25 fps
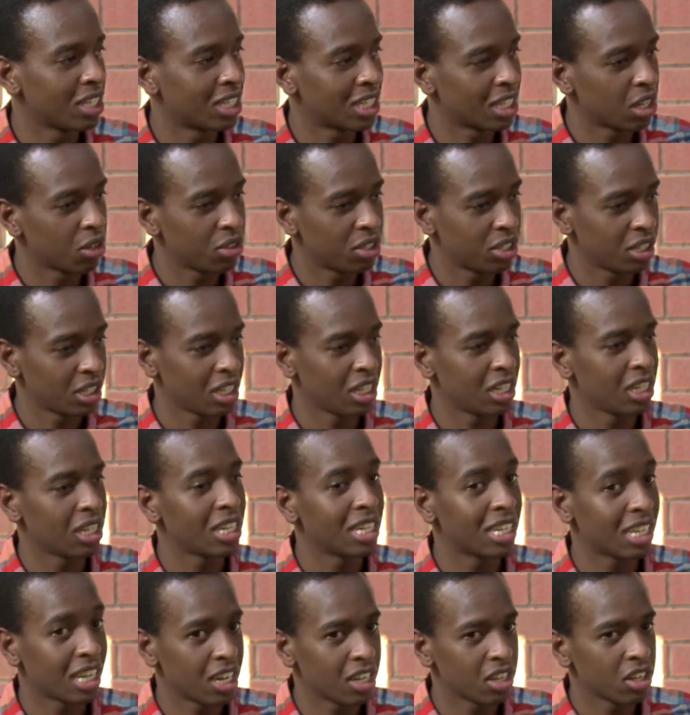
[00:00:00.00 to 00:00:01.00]
South C
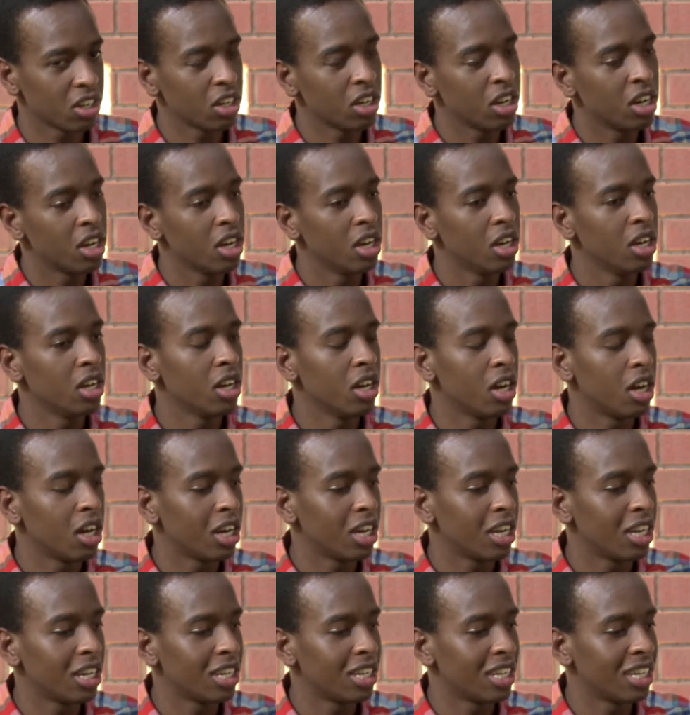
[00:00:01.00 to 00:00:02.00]
in Kenya,
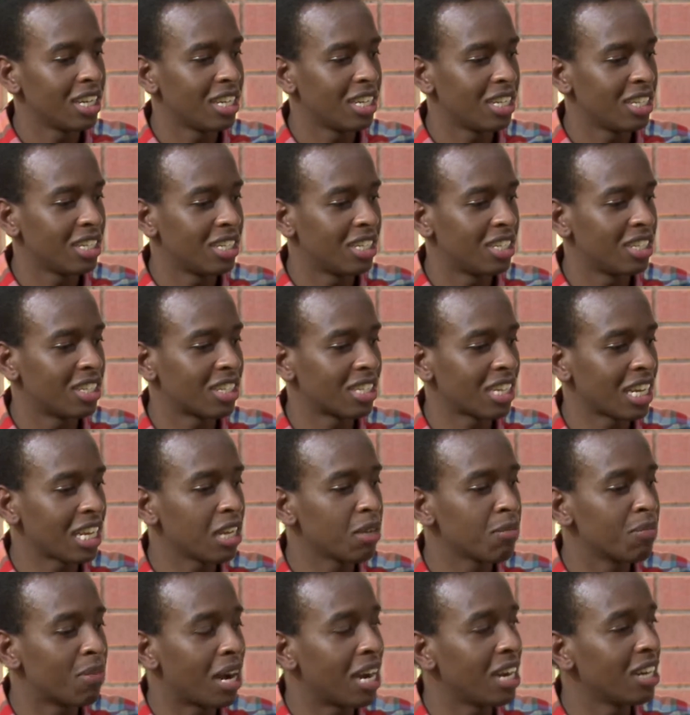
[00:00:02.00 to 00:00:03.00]
and just
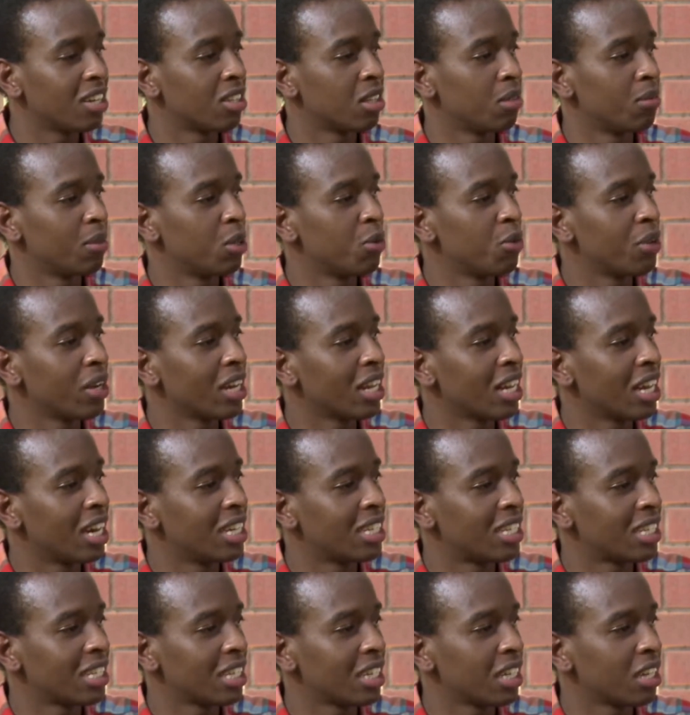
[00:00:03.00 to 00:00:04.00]
saying bye to them and
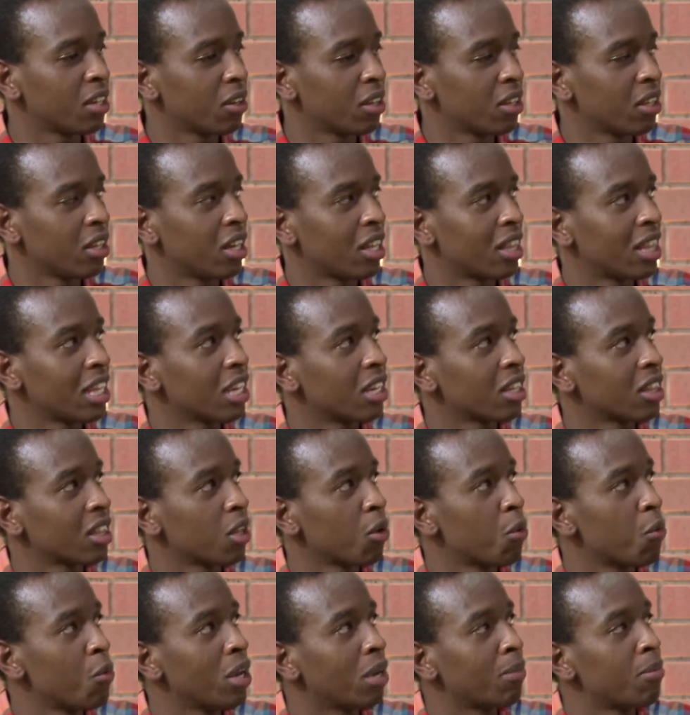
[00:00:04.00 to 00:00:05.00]
realizing I think
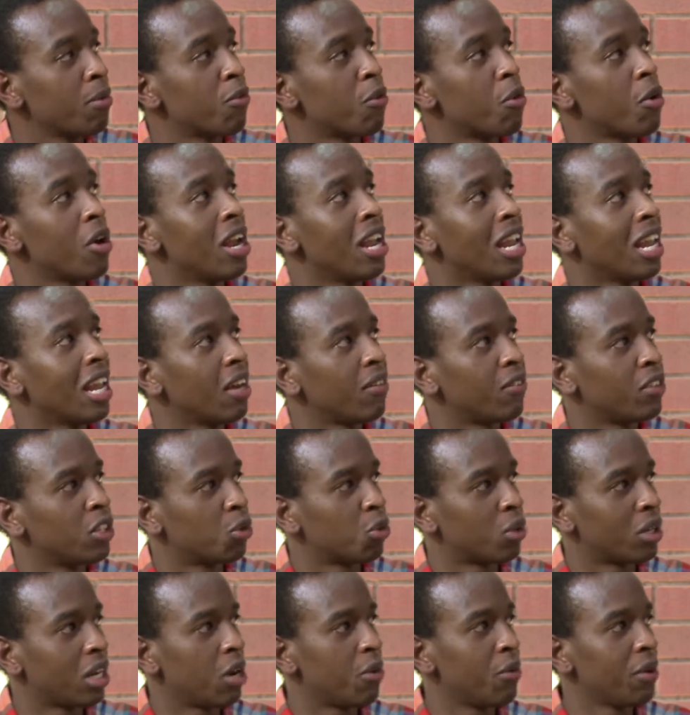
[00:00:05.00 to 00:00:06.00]
the week before I left
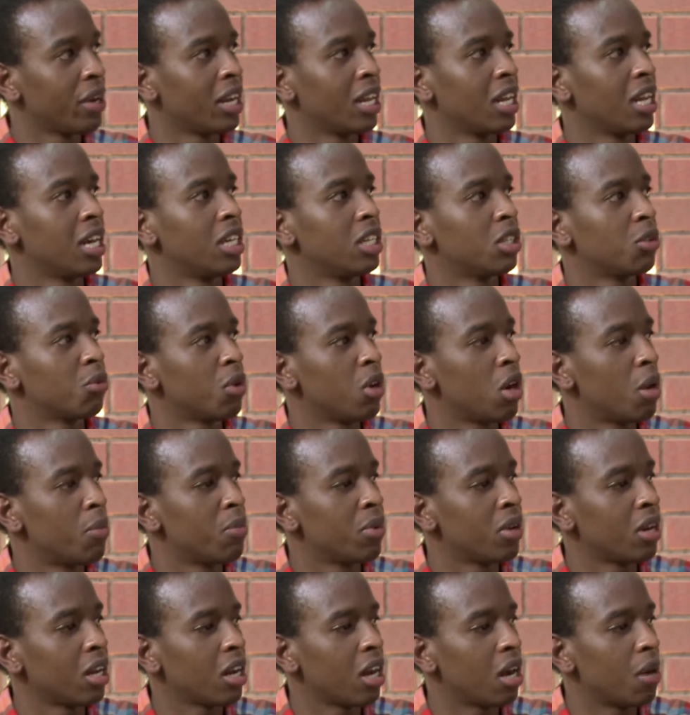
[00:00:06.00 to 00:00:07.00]
is when I realized, well,
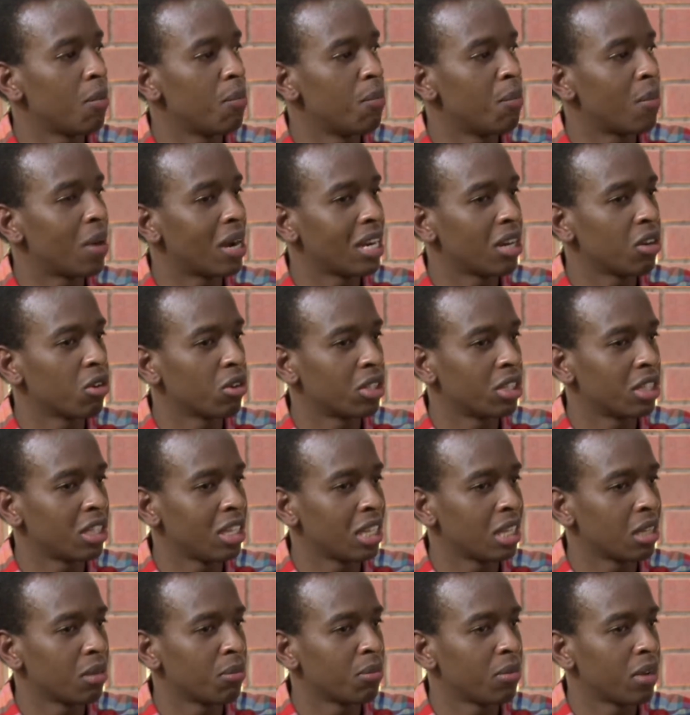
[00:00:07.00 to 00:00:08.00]
I might not
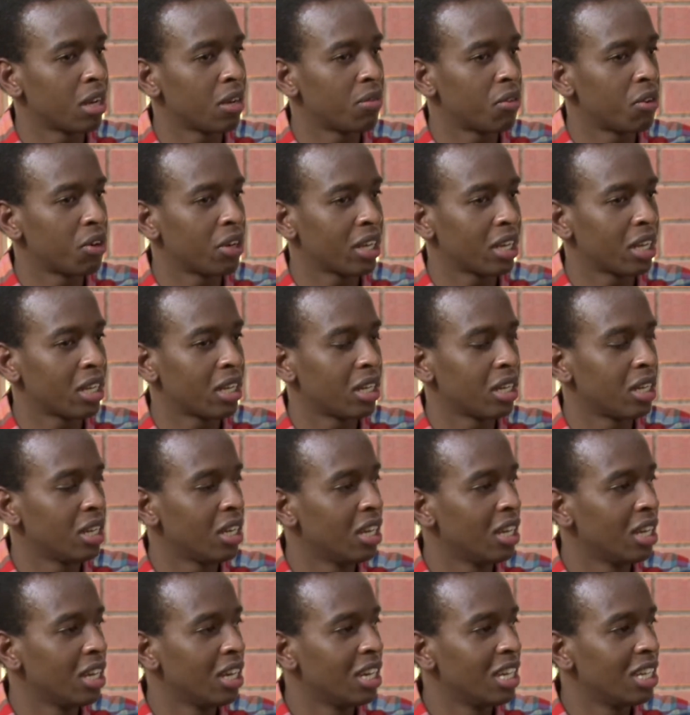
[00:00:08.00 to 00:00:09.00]
see them ever again.
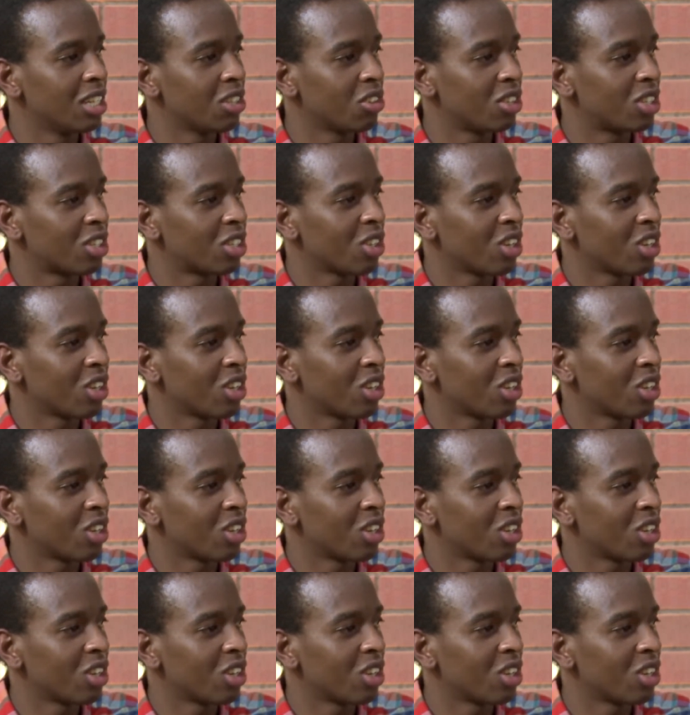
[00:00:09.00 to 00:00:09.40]
So it's